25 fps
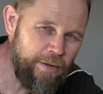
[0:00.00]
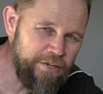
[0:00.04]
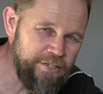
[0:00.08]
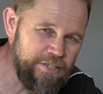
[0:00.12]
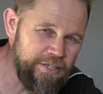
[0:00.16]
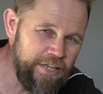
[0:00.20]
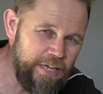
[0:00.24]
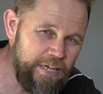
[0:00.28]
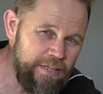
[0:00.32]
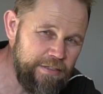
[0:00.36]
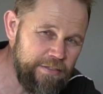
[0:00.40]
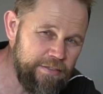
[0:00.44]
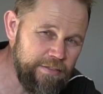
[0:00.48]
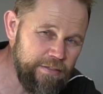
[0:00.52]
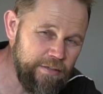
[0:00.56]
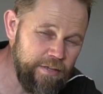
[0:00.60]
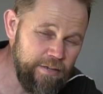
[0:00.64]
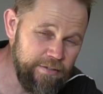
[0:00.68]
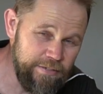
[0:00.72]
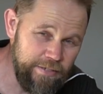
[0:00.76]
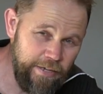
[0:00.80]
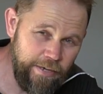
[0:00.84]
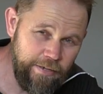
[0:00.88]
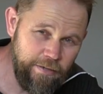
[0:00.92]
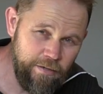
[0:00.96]
underneath
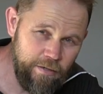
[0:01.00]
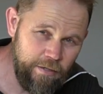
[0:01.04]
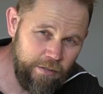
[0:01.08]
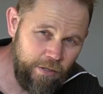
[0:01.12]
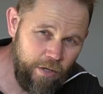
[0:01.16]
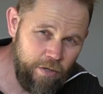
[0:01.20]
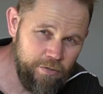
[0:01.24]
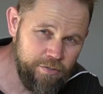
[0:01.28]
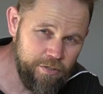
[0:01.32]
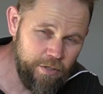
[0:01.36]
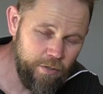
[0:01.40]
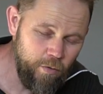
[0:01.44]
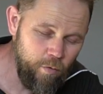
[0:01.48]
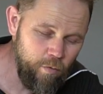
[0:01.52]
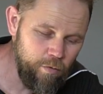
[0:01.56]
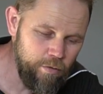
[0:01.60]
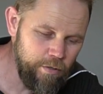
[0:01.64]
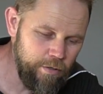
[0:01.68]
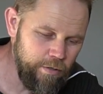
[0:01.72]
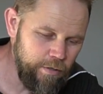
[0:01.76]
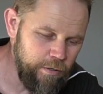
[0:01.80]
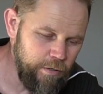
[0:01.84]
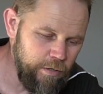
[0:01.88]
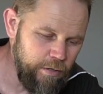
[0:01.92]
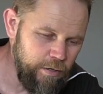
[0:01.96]
and take a closer
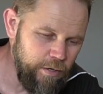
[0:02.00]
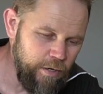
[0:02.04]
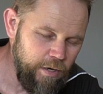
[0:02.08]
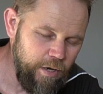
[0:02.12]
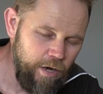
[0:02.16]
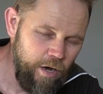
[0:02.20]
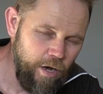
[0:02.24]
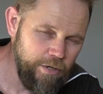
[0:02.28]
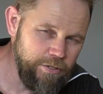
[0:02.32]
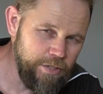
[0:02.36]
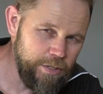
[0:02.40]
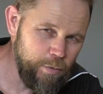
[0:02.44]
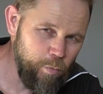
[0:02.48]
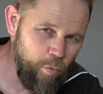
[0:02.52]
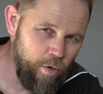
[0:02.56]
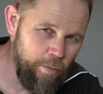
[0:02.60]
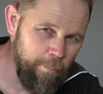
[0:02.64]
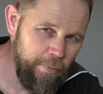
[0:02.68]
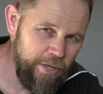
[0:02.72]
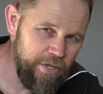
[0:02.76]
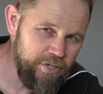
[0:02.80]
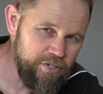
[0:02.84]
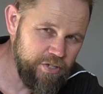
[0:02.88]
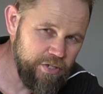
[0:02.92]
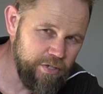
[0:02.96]
look, I just want to
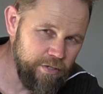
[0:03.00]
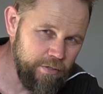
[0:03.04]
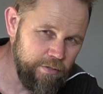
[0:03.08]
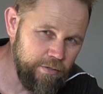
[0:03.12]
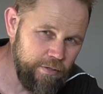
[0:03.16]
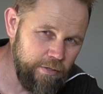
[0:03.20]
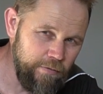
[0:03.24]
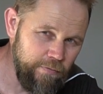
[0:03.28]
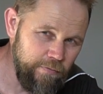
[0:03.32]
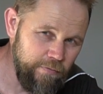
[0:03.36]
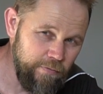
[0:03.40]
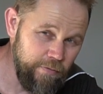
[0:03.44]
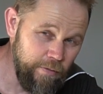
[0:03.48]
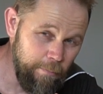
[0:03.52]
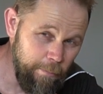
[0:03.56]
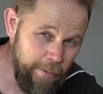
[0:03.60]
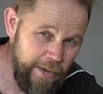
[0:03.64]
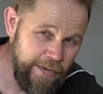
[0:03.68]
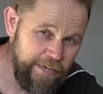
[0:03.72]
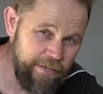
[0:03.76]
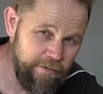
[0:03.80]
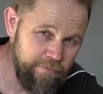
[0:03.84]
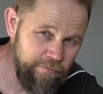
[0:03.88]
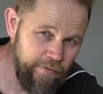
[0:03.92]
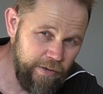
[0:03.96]
mention the
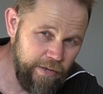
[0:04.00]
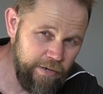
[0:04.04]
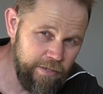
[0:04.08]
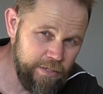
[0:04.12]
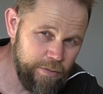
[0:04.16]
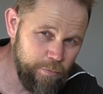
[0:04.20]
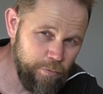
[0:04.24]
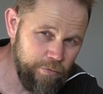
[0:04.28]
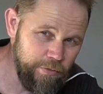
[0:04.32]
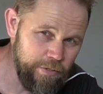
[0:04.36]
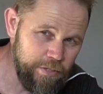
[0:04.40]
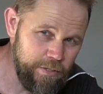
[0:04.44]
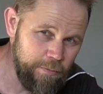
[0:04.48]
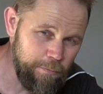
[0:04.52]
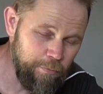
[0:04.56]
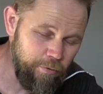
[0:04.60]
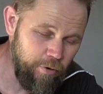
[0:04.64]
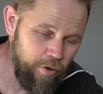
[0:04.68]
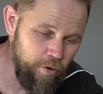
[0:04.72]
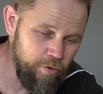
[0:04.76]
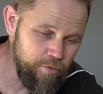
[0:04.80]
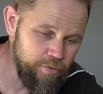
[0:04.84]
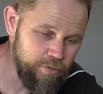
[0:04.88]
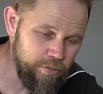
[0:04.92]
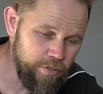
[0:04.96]
main advantage with this
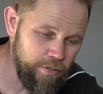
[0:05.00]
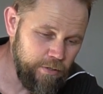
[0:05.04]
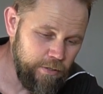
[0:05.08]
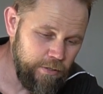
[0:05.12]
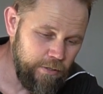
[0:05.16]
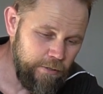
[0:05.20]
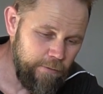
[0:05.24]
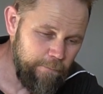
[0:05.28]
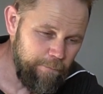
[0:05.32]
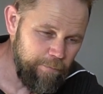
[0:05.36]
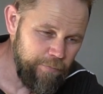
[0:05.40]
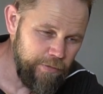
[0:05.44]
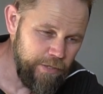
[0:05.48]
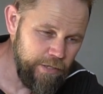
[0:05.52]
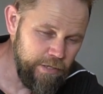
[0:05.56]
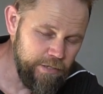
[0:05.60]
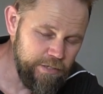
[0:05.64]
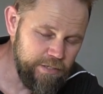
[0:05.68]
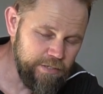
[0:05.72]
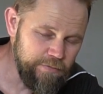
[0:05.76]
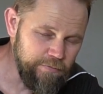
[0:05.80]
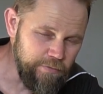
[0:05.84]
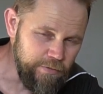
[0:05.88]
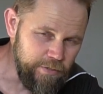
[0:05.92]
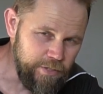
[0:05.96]
approach
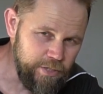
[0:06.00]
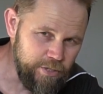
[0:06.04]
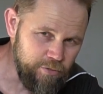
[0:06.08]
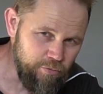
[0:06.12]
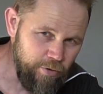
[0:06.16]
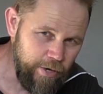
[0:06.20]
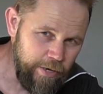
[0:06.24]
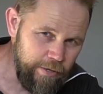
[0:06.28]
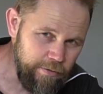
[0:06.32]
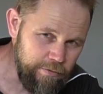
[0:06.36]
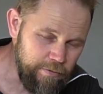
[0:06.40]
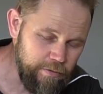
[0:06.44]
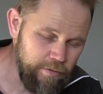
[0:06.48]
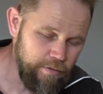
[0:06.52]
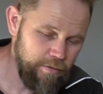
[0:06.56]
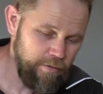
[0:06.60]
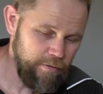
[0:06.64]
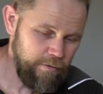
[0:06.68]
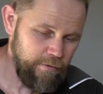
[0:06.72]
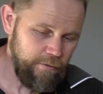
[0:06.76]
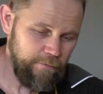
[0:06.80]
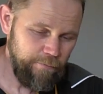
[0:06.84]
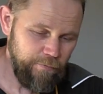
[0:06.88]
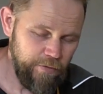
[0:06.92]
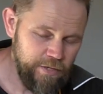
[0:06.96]
is the strength.
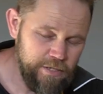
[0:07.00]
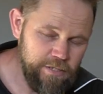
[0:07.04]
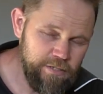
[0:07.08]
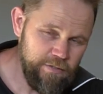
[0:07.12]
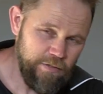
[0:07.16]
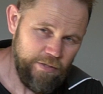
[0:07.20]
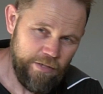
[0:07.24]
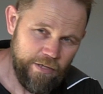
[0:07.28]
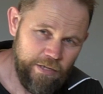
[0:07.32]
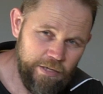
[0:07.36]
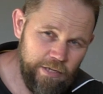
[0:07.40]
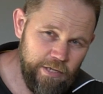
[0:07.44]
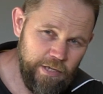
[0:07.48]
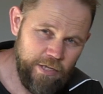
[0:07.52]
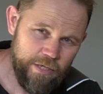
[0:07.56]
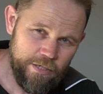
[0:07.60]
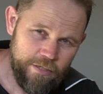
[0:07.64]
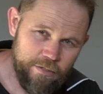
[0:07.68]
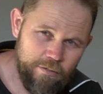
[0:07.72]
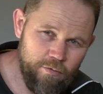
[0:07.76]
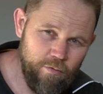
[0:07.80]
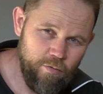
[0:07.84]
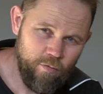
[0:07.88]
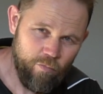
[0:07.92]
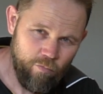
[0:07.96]
This thing
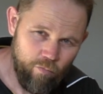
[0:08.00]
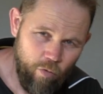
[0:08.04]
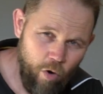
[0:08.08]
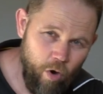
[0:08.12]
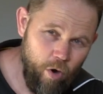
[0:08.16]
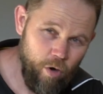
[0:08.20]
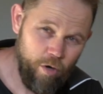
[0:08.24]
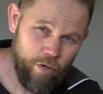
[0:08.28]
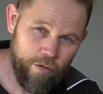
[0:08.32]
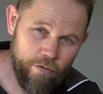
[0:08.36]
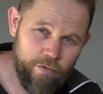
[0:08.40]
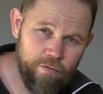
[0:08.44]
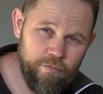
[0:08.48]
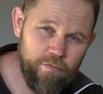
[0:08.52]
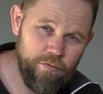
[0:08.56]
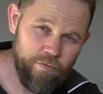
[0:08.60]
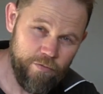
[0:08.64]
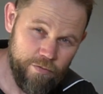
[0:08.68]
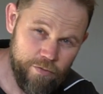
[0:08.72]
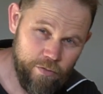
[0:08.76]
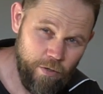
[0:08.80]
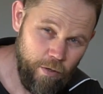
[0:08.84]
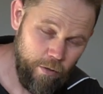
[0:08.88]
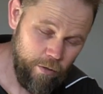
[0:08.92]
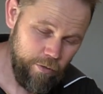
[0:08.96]
is rock
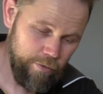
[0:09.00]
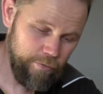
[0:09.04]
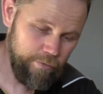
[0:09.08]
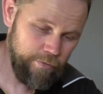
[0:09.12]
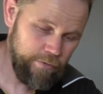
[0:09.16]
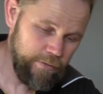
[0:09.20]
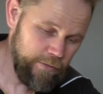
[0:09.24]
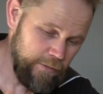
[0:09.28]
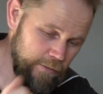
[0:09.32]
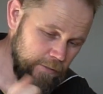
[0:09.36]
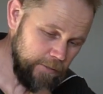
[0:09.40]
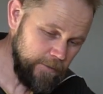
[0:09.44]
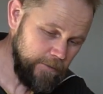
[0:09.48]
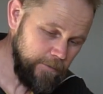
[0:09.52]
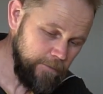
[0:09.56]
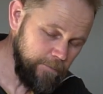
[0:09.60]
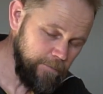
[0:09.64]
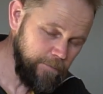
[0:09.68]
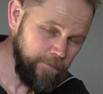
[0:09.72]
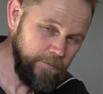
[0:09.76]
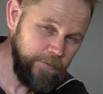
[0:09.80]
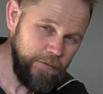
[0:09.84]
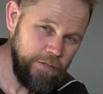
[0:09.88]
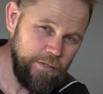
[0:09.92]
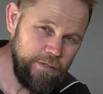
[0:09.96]
solid,
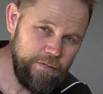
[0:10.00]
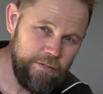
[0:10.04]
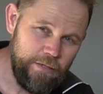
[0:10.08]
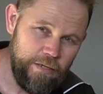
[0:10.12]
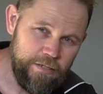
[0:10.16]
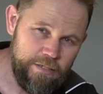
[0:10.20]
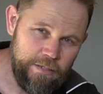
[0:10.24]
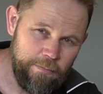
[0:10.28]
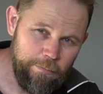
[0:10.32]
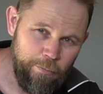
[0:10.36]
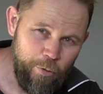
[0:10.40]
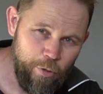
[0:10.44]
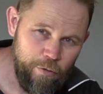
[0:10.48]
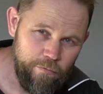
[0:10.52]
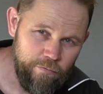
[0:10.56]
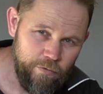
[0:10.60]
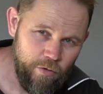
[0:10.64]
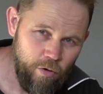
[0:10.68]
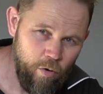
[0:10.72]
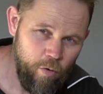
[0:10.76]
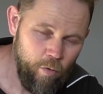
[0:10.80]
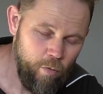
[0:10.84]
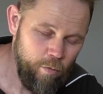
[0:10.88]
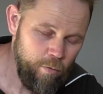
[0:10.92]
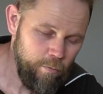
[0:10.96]
doesn't move at
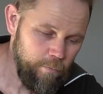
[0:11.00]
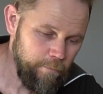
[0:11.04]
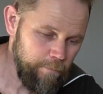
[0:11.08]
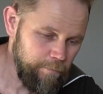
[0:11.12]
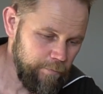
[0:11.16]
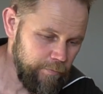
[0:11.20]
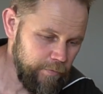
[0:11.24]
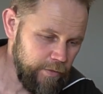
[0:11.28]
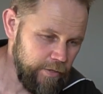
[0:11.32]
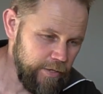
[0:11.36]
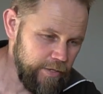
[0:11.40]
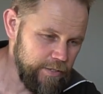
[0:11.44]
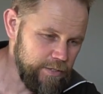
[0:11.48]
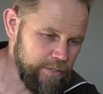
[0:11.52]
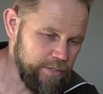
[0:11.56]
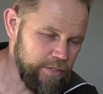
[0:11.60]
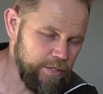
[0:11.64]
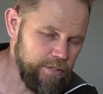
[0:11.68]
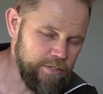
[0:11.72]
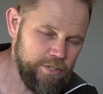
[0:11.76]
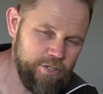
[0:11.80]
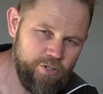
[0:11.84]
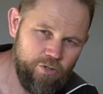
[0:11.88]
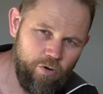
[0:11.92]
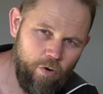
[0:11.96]
all. It's
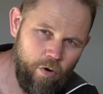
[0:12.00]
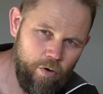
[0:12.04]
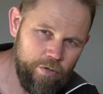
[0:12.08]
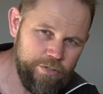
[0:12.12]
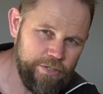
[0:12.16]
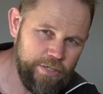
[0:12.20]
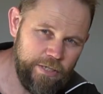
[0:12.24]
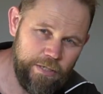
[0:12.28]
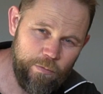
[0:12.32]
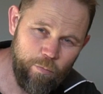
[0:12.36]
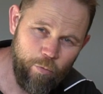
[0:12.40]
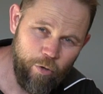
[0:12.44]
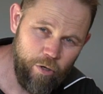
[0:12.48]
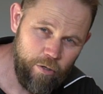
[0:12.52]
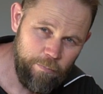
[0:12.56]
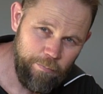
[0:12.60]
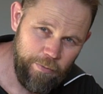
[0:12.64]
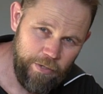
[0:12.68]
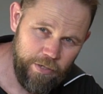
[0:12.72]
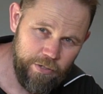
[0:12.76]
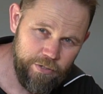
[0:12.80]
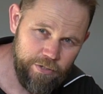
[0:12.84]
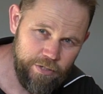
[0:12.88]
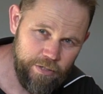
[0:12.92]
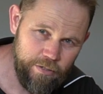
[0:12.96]
as strong as any
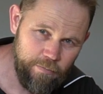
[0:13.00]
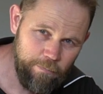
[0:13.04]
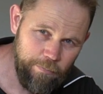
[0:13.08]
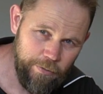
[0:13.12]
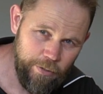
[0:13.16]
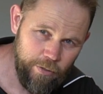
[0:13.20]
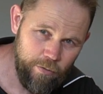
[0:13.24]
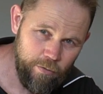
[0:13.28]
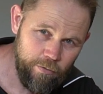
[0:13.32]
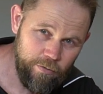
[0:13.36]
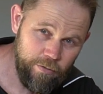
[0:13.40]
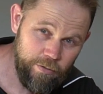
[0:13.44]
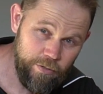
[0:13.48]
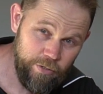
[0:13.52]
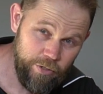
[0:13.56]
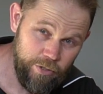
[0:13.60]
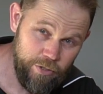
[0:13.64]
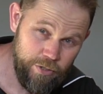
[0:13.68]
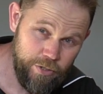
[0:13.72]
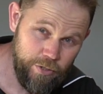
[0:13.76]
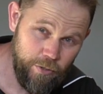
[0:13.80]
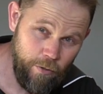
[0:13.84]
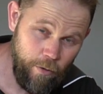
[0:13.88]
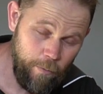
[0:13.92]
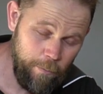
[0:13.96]
workbench you'd build in your
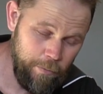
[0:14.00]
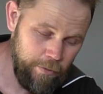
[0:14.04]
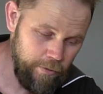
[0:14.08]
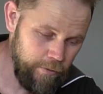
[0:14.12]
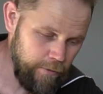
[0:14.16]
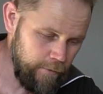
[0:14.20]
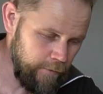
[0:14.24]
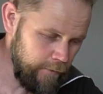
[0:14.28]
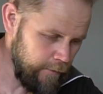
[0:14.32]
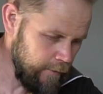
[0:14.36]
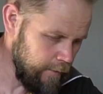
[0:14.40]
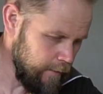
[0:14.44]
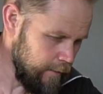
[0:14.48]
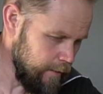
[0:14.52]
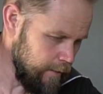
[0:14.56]
shop.